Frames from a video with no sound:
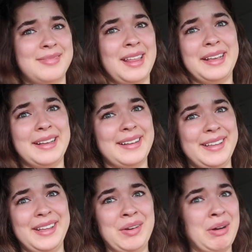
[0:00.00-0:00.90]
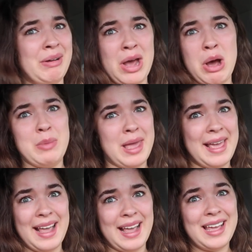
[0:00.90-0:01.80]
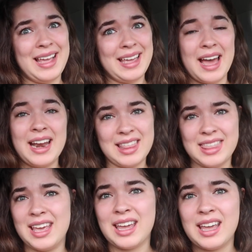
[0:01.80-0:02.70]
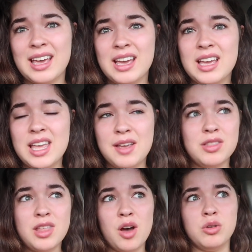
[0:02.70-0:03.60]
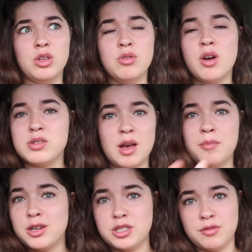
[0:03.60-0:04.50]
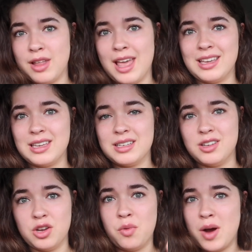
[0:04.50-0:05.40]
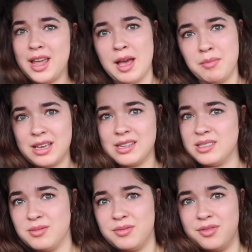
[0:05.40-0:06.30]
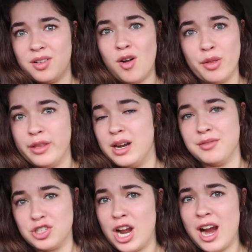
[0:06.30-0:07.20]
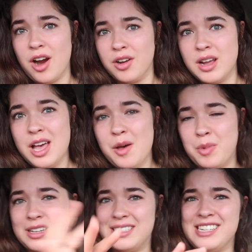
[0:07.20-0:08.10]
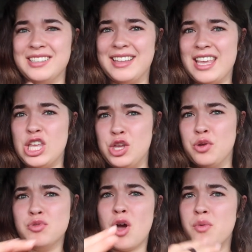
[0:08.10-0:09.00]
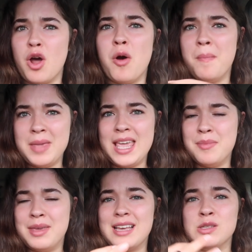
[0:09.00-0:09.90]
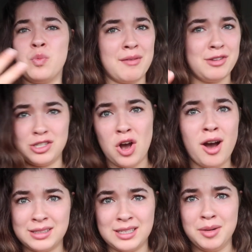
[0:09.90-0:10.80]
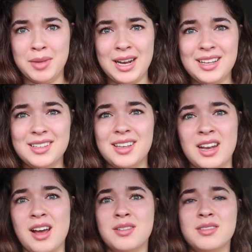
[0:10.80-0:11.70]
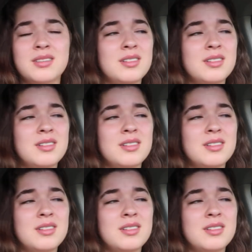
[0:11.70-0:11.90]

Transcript: like, you don't know me kind of thing, even though you know so much of, like, who I am because of all that I've shared, but it's still like you don't know me because we haven't talked in a minute, you know?